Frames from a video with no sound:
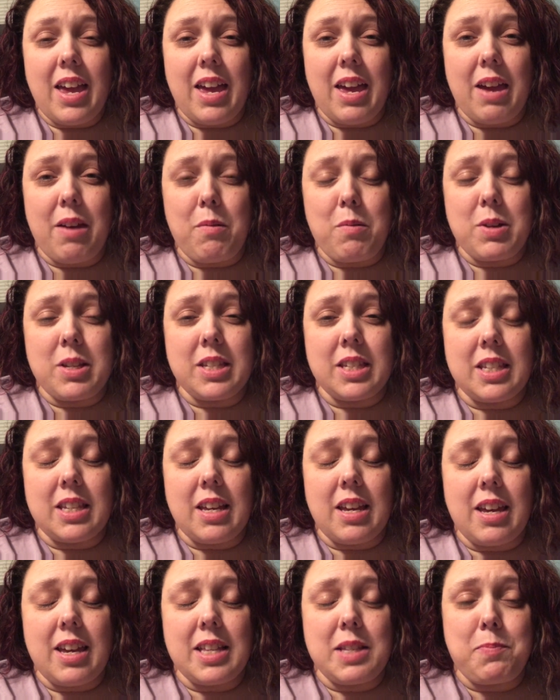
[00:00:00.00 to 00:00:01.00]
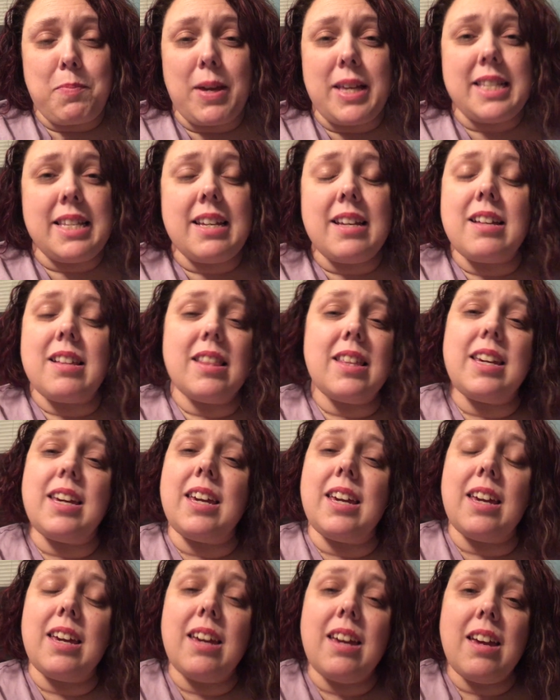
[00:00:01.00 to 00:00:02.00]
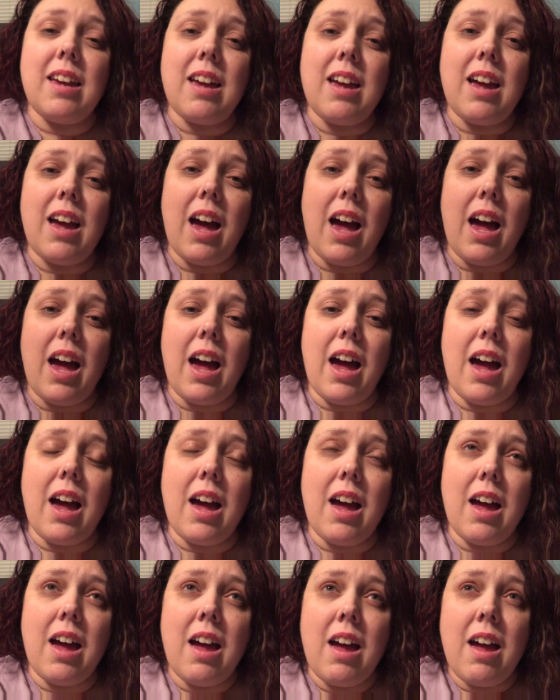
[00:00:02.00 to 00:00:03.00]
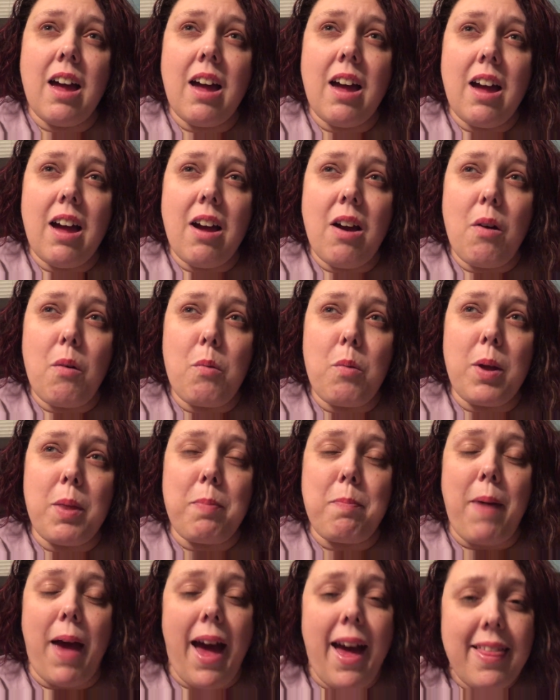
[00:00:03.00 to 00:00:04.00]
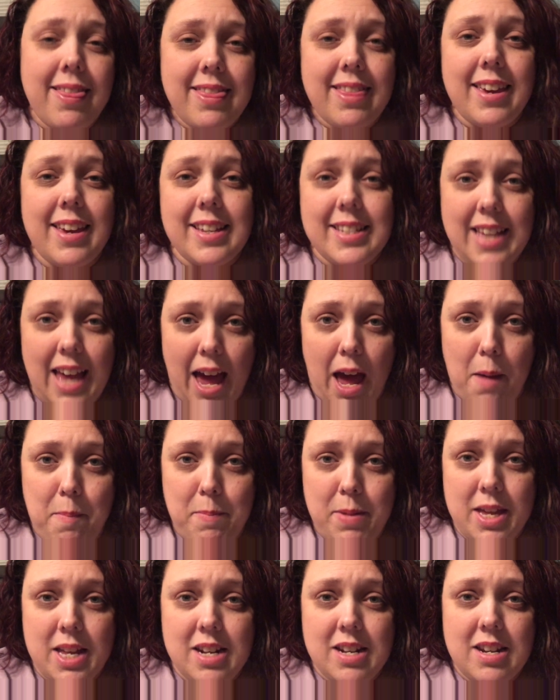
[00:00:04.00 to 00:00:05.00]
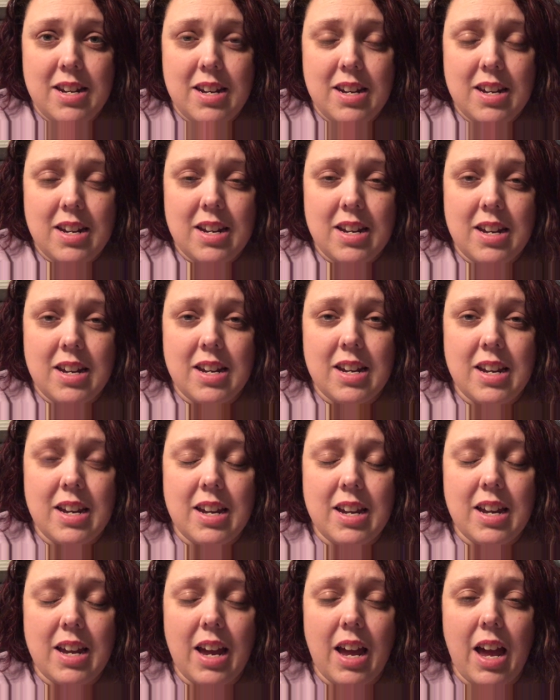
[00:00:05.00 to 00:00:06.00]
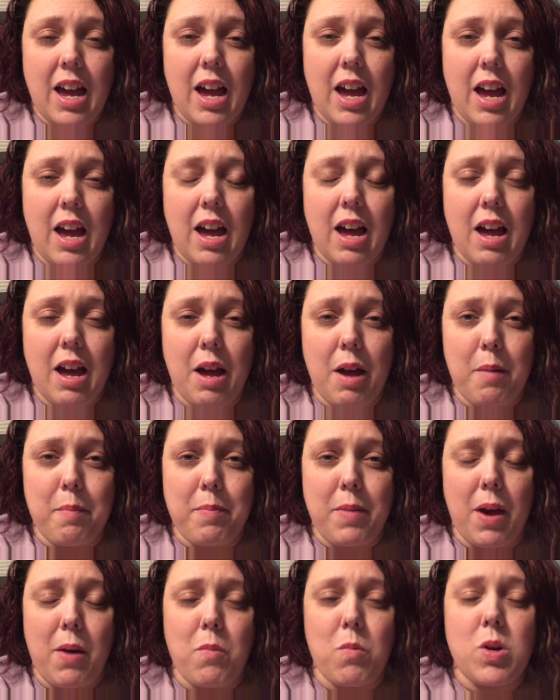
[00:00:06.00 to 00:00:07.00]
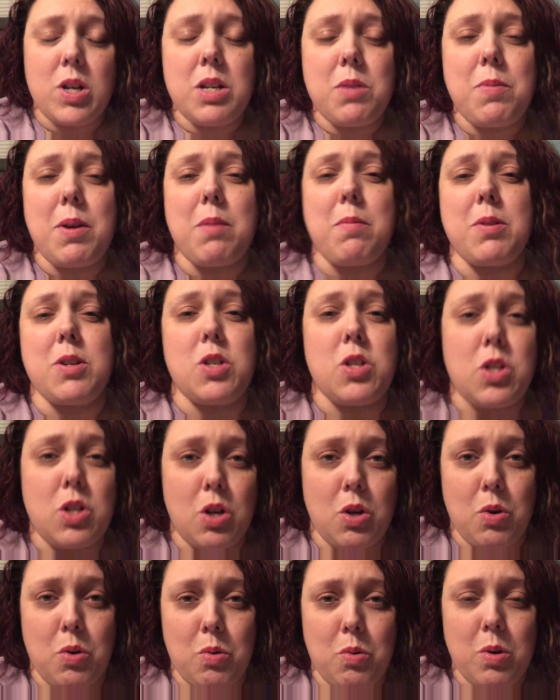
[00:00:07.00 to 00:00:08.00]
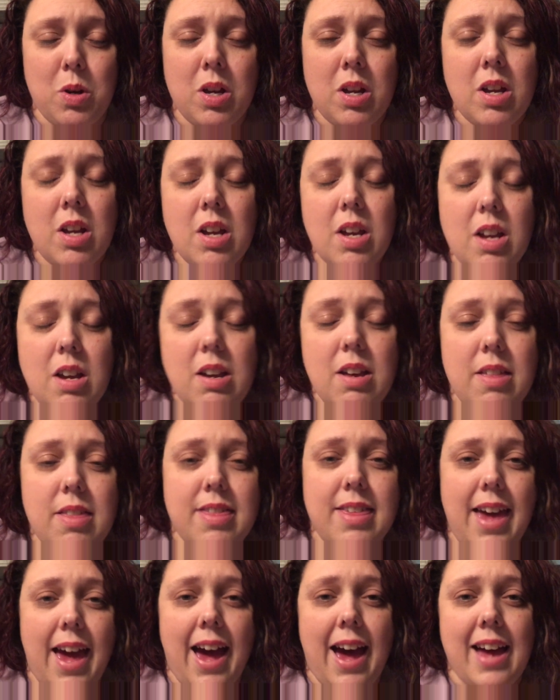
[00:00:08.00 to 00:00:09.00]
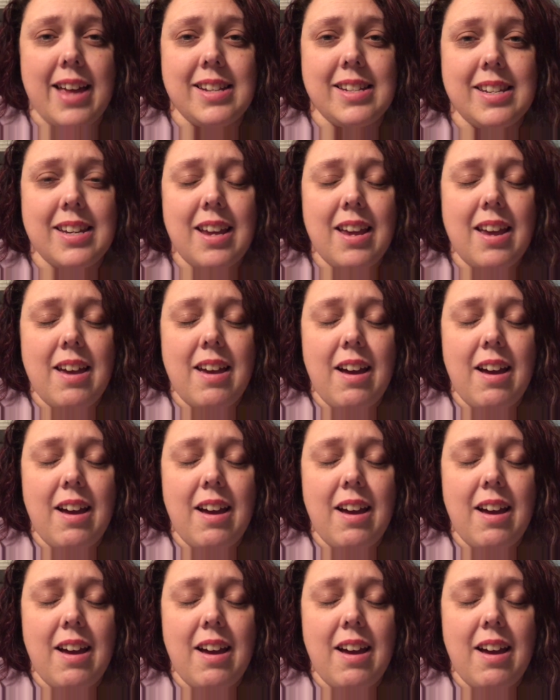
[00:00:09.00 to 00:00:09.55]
It's basically when bad things happen, I want to be able to show that,